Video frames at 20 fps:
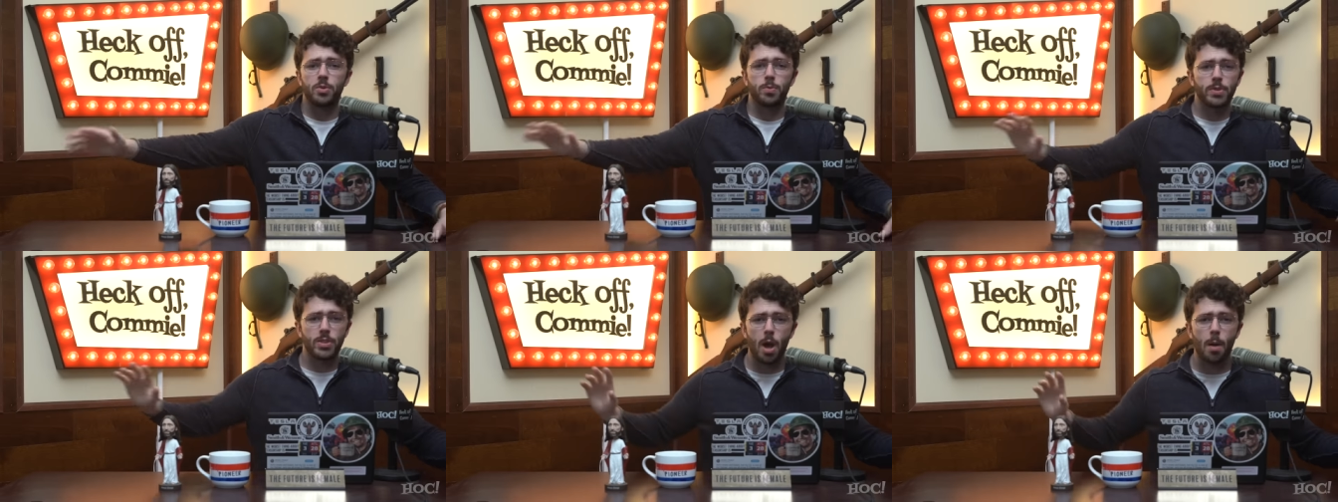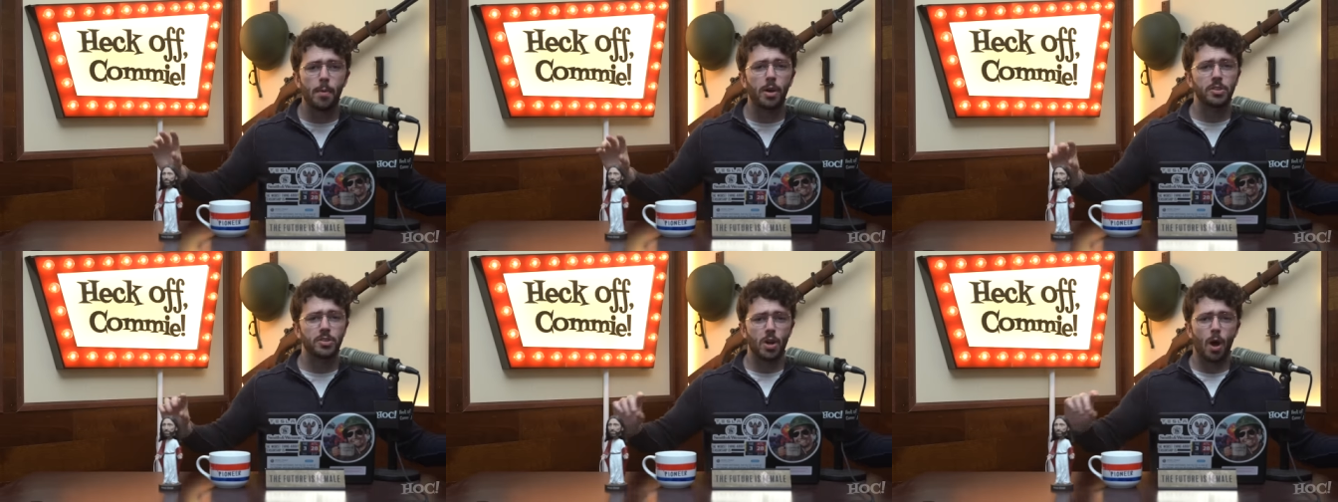It was
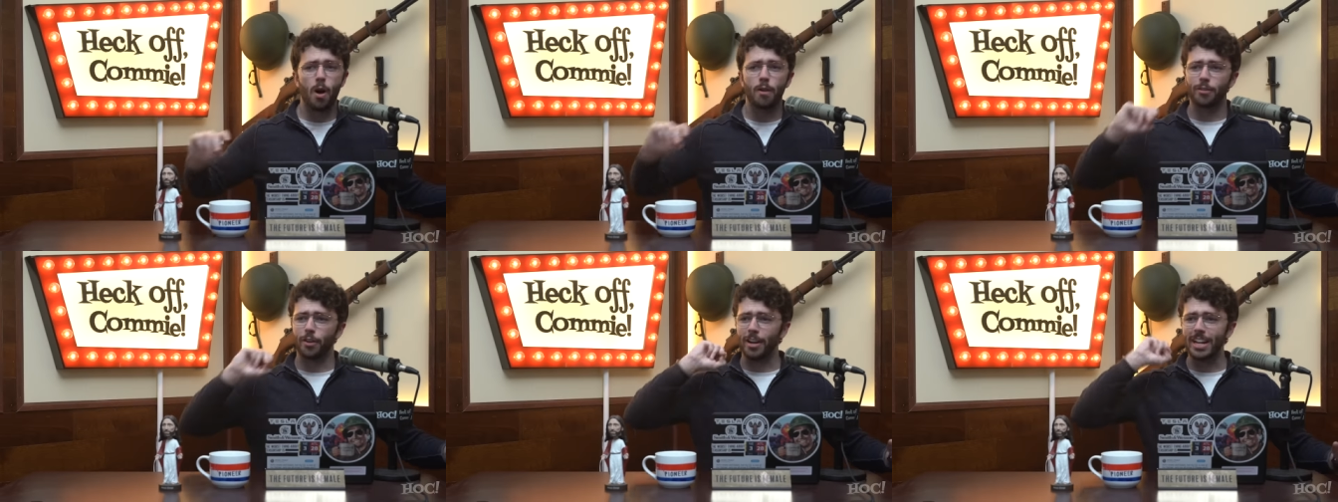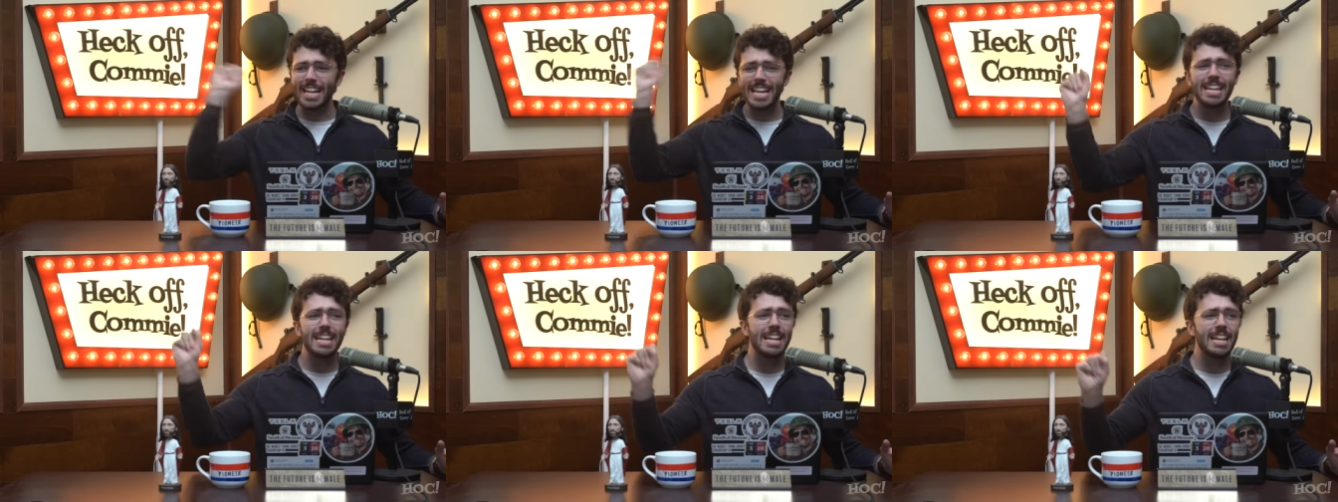almost over
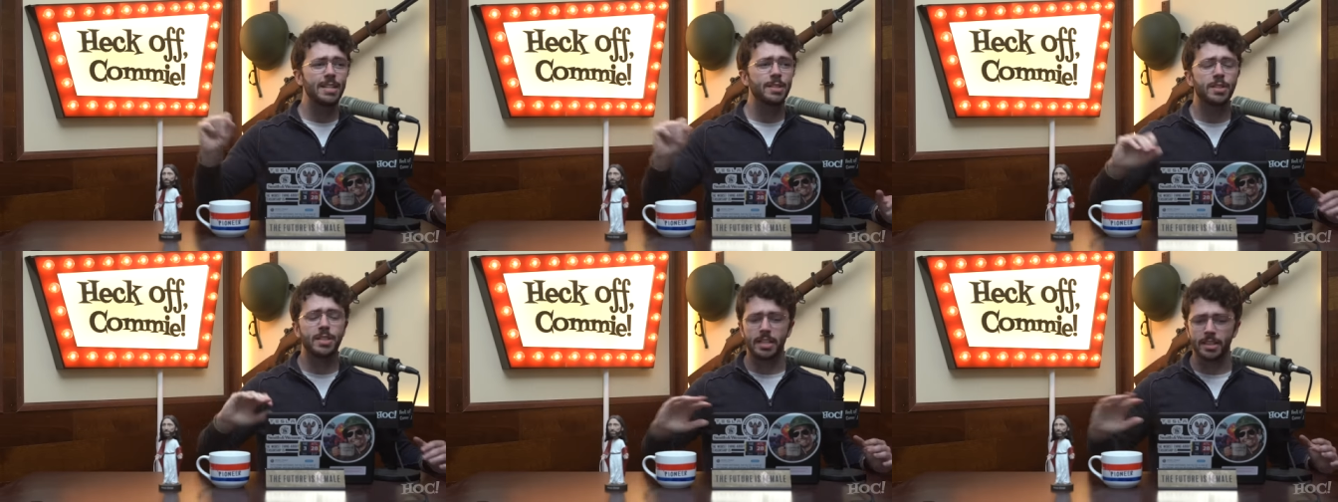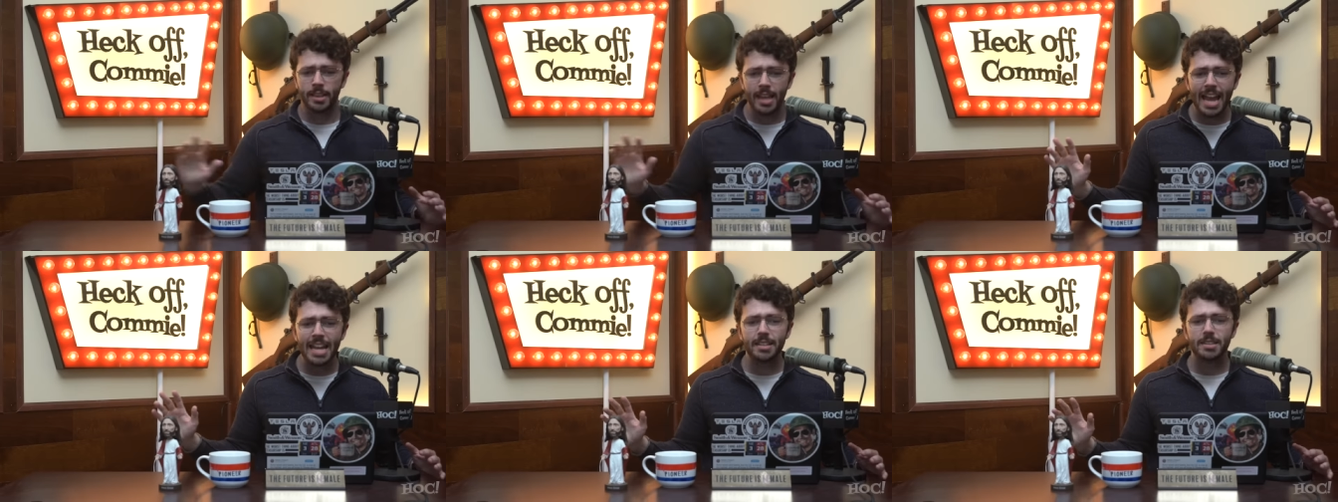in an instant,
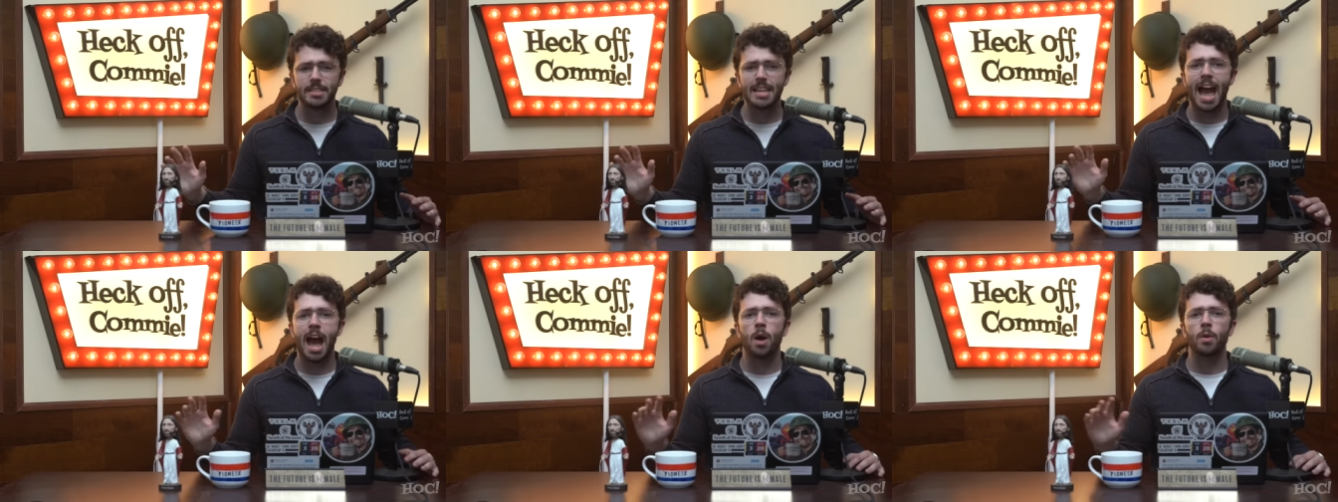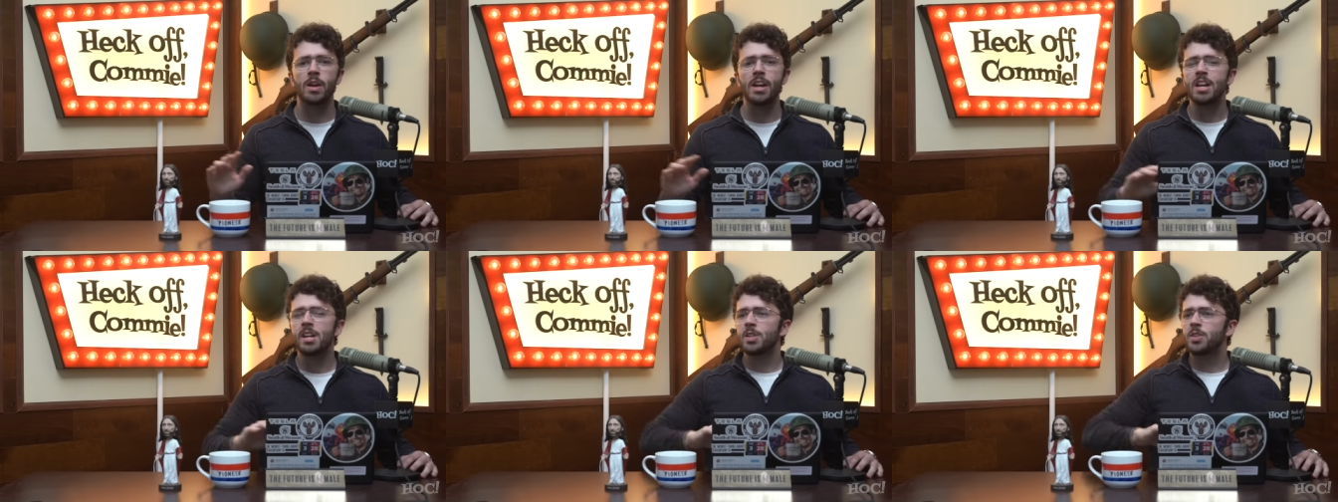lights
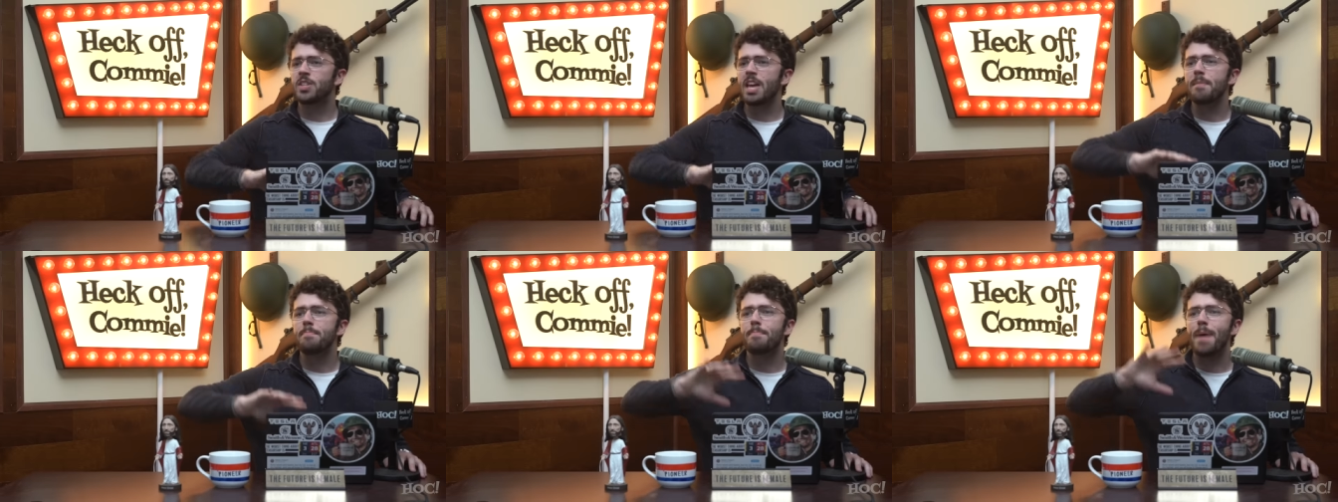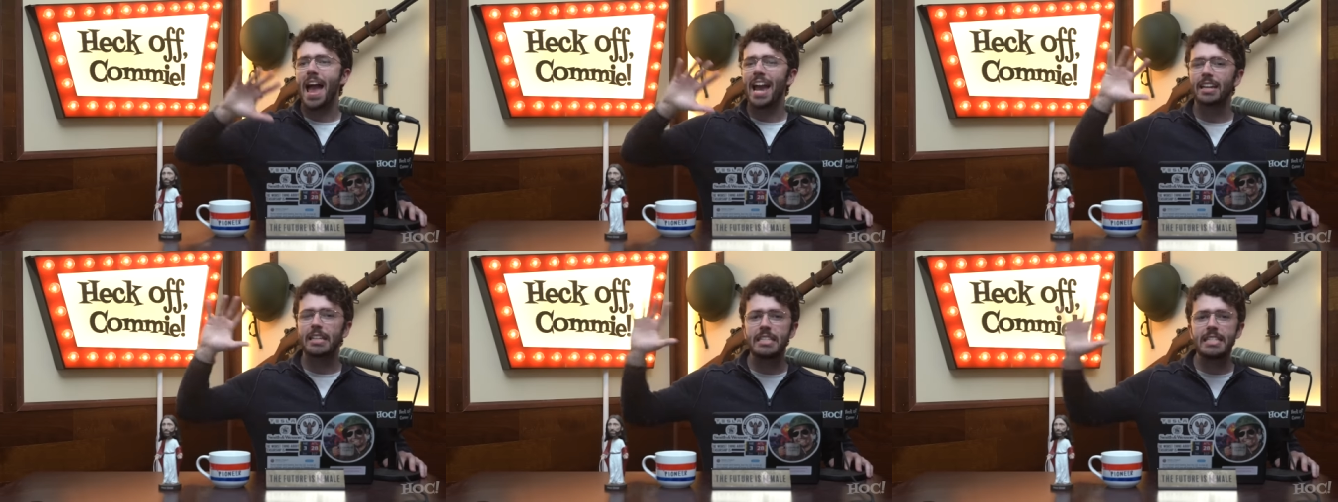out, set
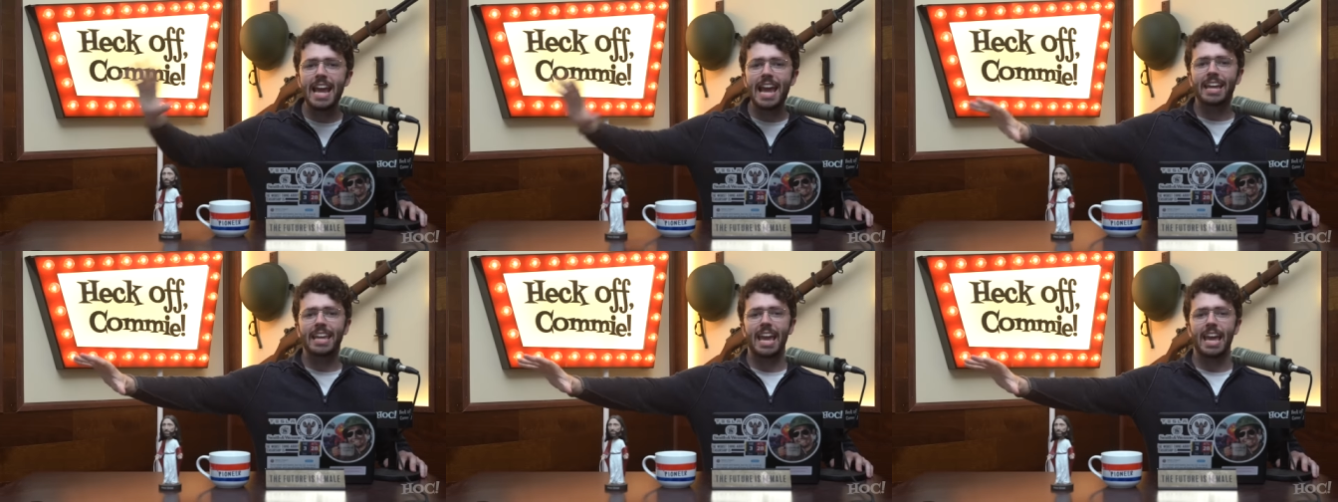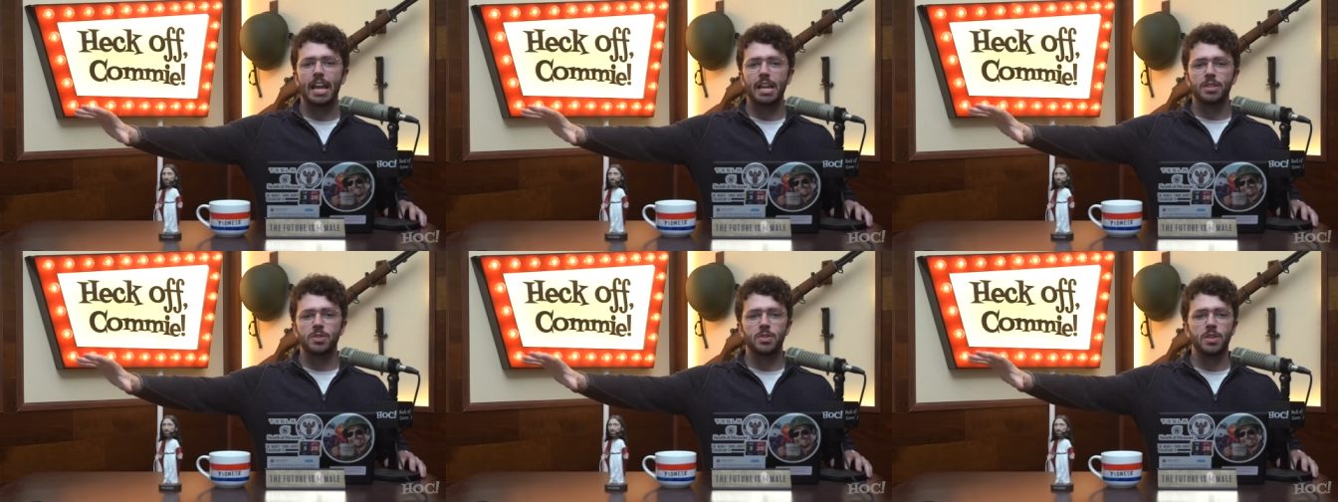back
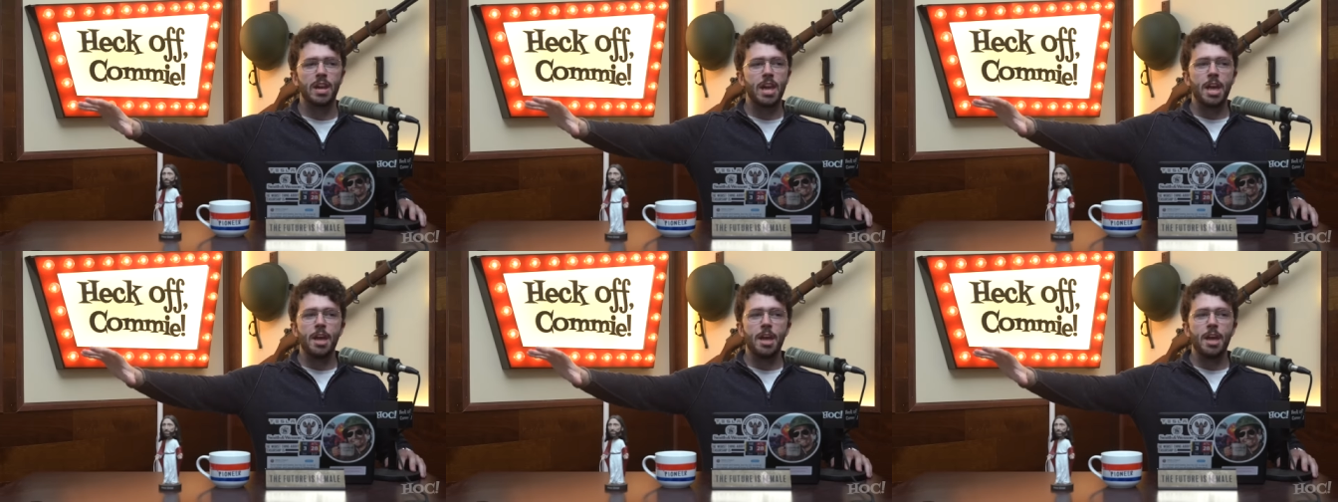decades